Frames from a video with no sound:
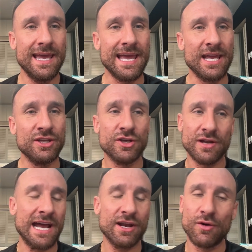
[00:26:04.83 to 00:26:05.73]
and you're
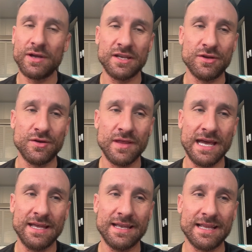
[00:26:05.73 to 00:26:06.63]
not going to do
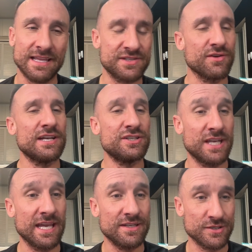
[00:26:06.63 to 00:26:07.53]
that unless you're
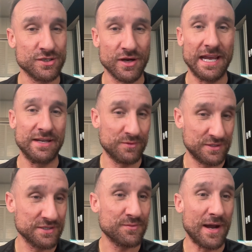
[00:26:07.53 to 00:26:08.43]
educated and trained,
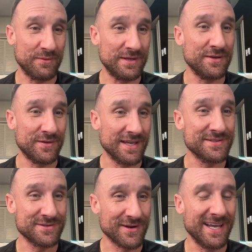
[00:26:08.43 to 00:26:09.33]
which is why we do
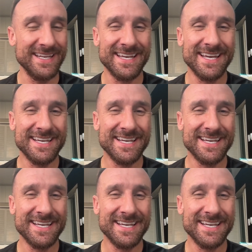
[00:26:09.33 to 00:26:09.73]
this, right?